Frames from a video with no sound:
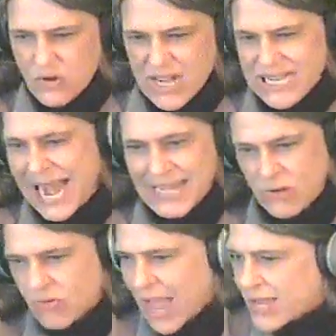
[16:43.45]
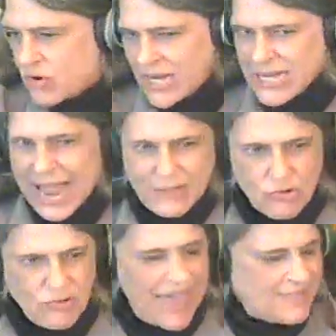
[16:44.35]
you cannot do that, you cannot
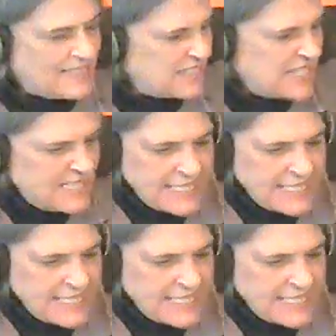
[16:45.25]
do that, that's a sin,